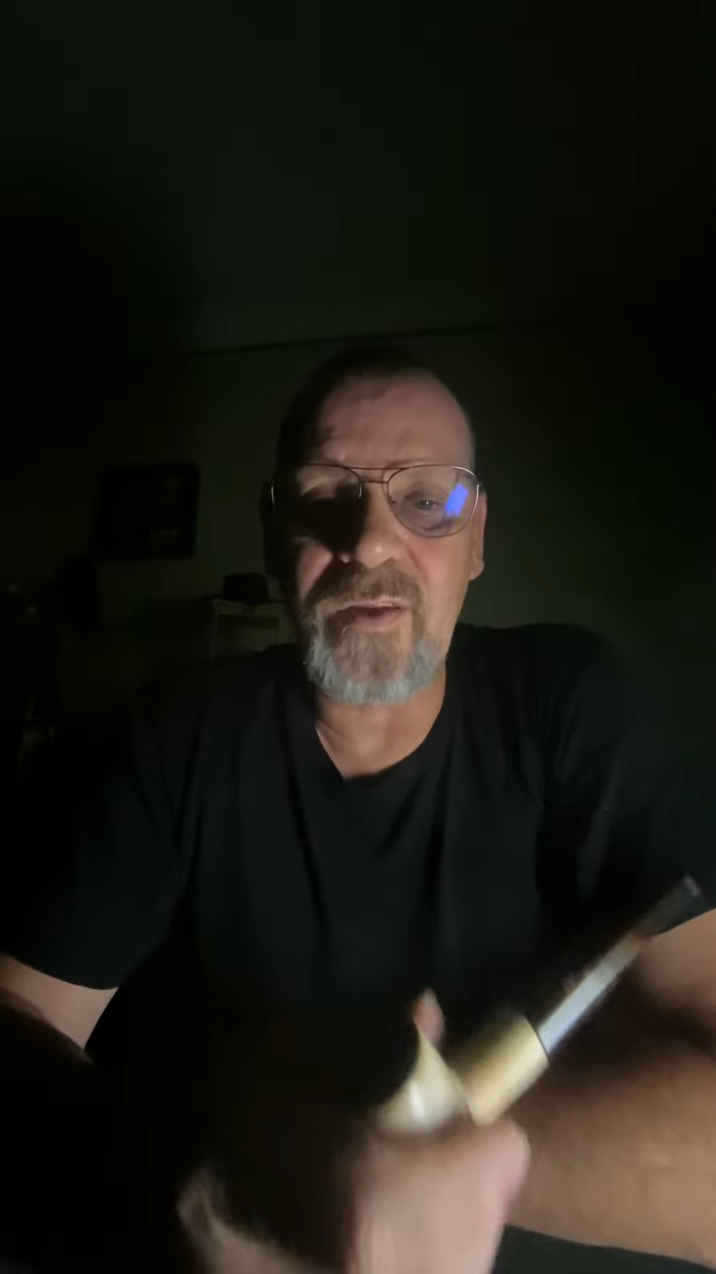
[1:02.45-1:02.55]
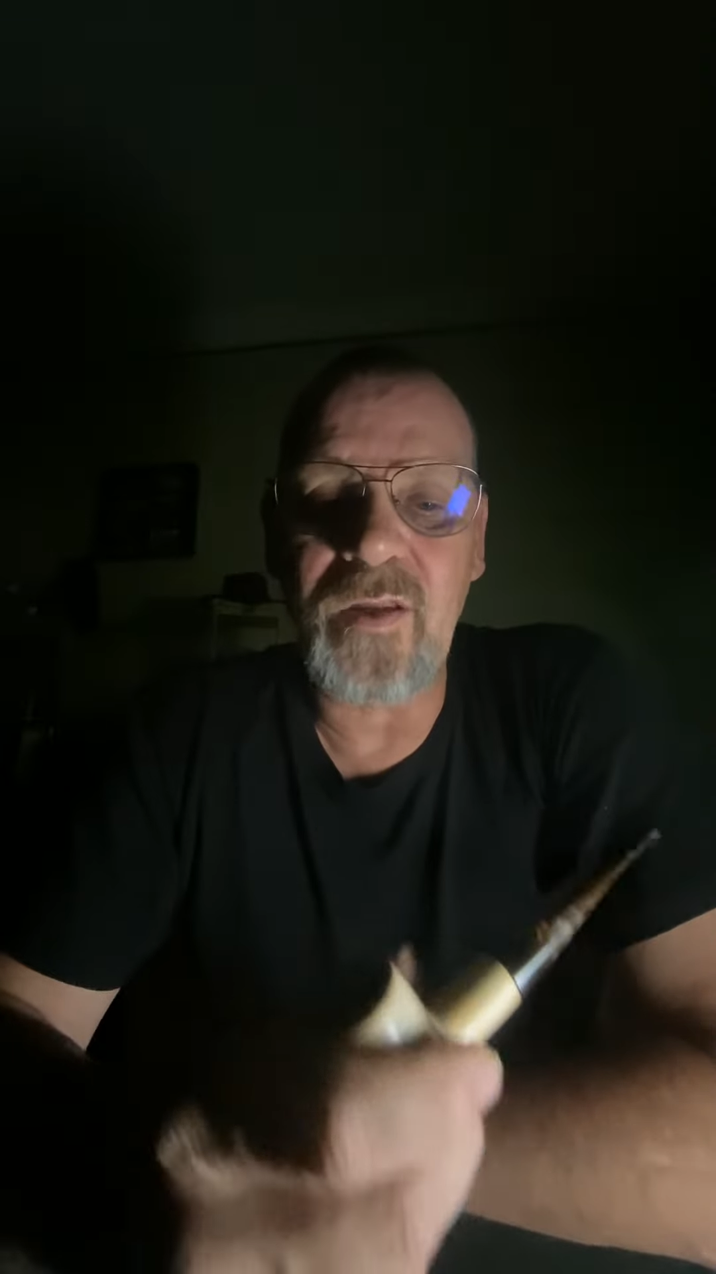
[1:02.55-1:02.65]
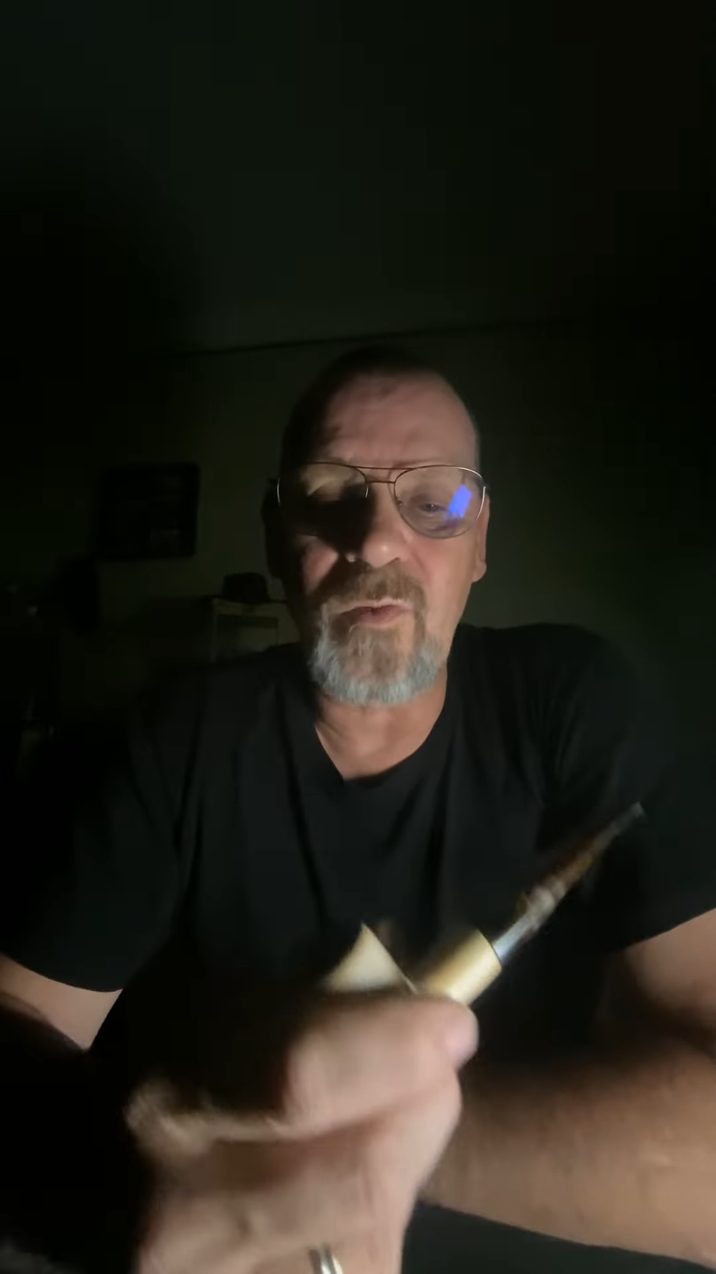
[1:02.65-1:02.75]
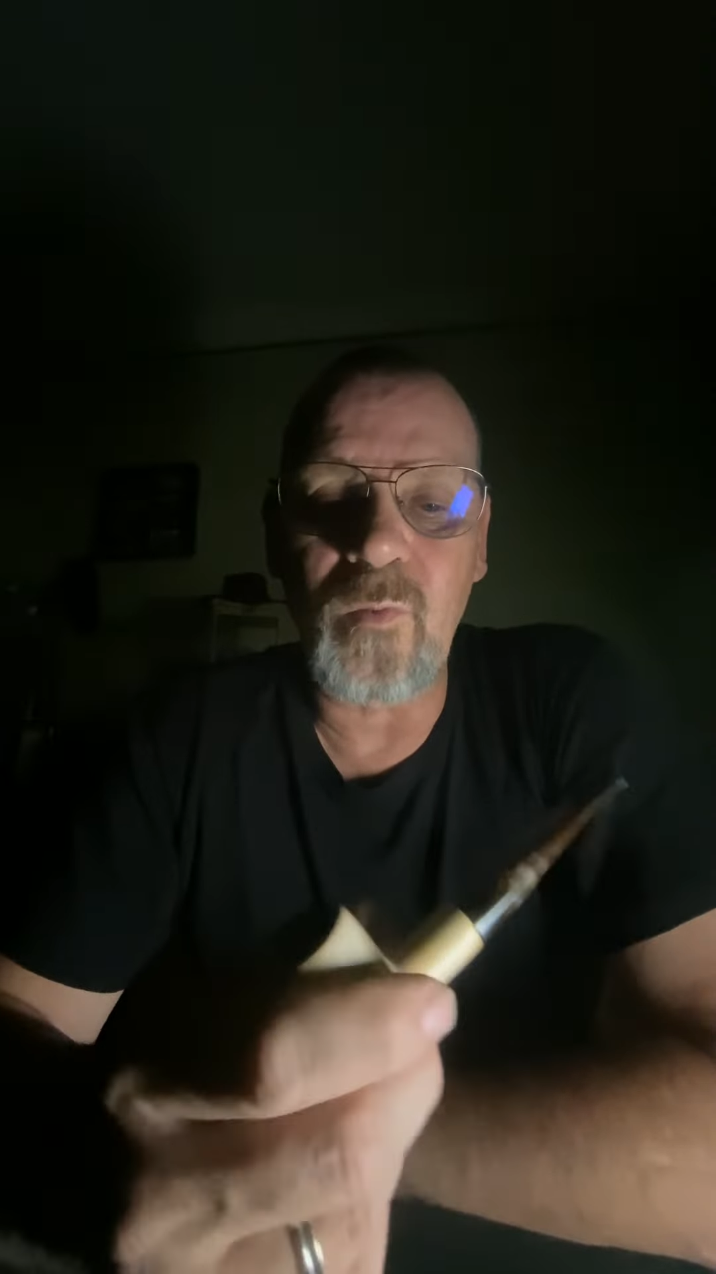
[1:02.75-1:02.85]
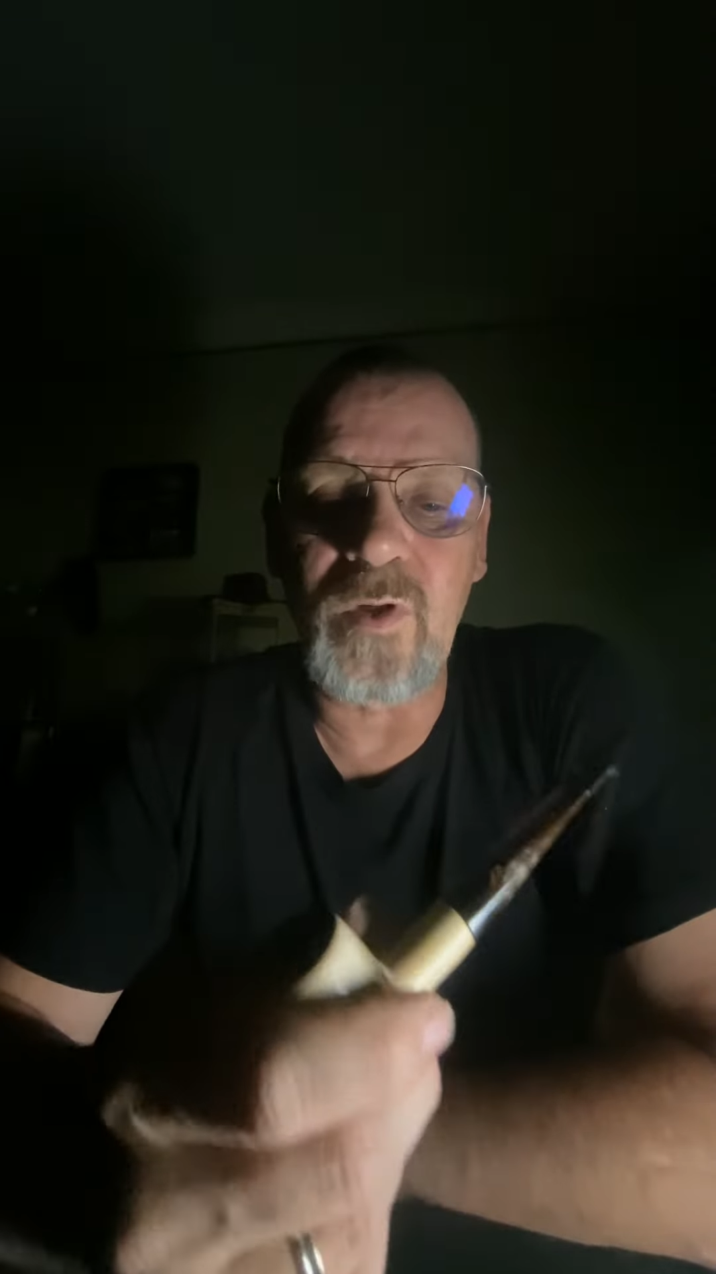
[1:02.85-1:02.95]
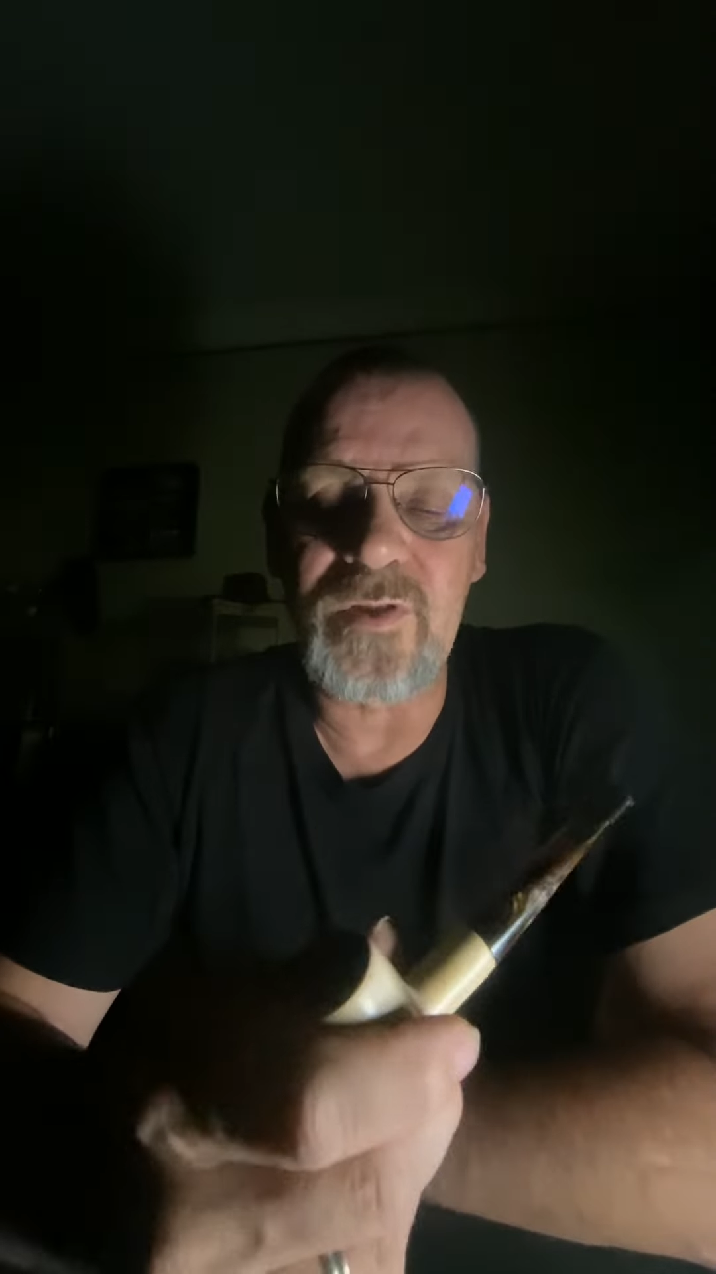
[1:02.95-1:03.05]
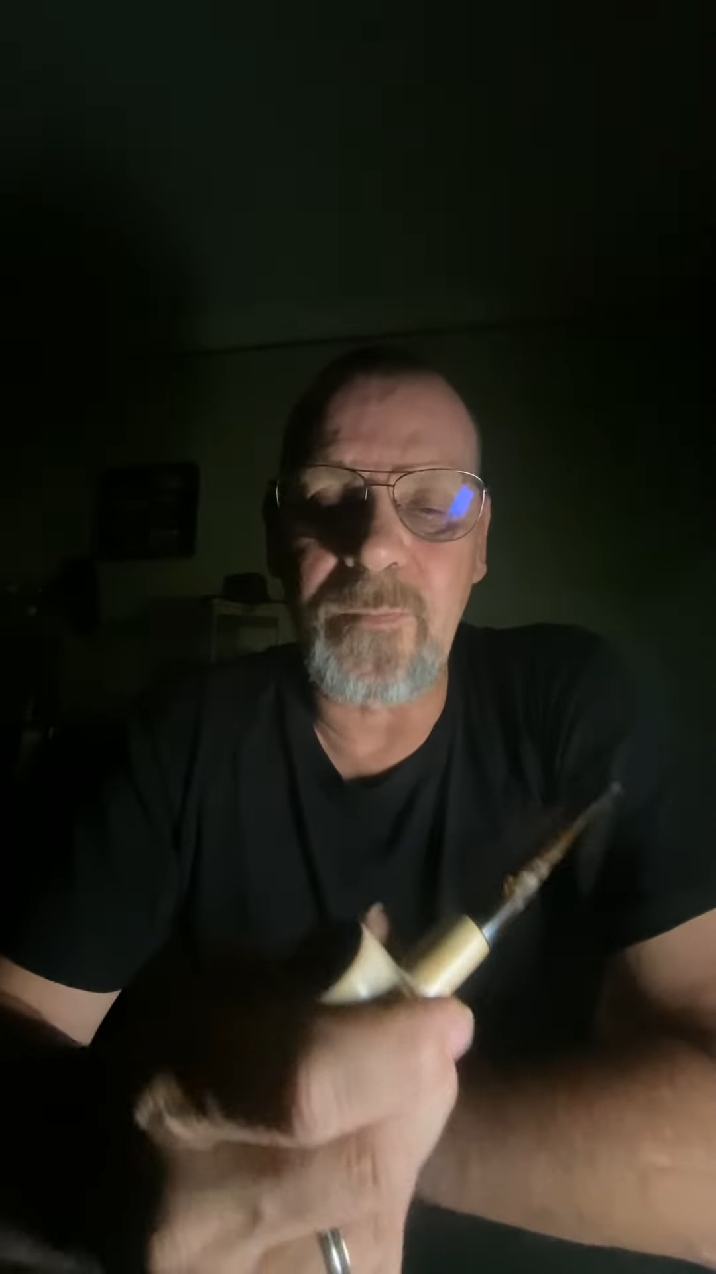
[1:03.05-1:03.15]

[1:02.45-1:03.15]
and it was a